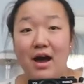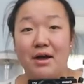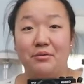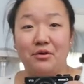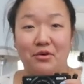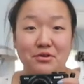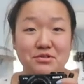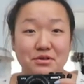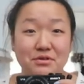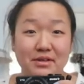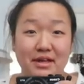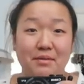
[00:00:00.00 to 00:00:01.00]
I will
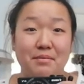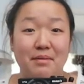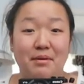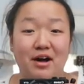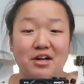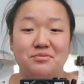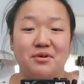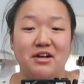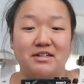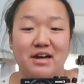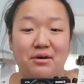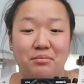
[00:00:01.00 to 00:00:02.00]
also link my
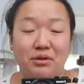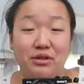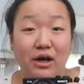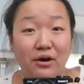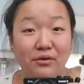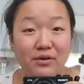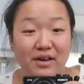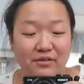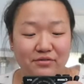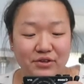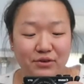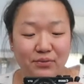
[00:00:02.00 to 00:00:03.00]
Poshmark down below
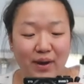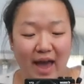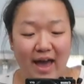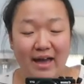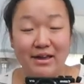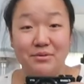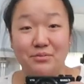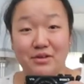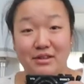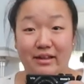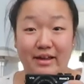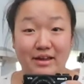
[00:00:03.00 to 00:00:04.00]
if you A,
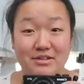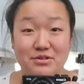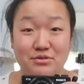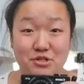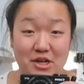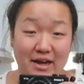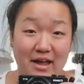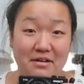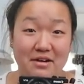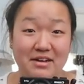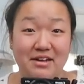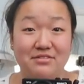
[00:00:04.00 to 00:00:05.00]
would like to check
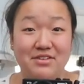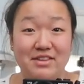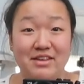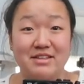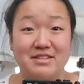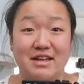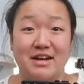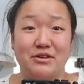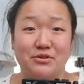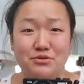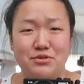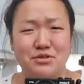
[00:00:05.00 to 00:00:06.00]
out any of the things that I
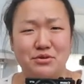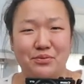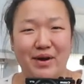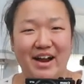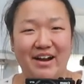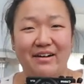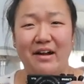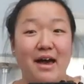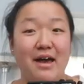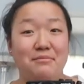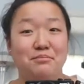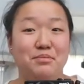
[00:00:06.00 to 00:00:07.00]
used to wear,
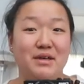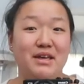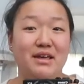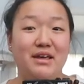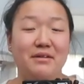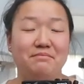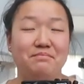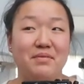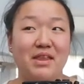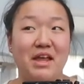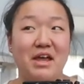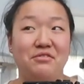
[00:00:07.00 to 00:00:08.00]
and B,
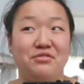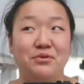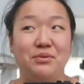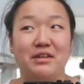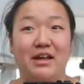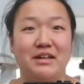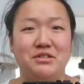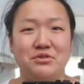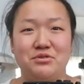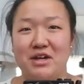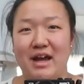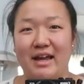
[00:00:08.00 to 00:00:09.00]
if you would like
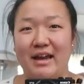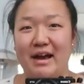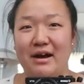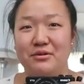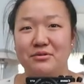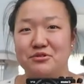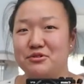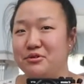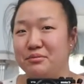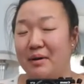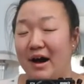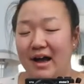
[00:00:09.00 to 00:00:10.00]
to check it out
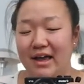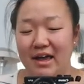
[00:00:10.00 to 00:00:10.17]
to buy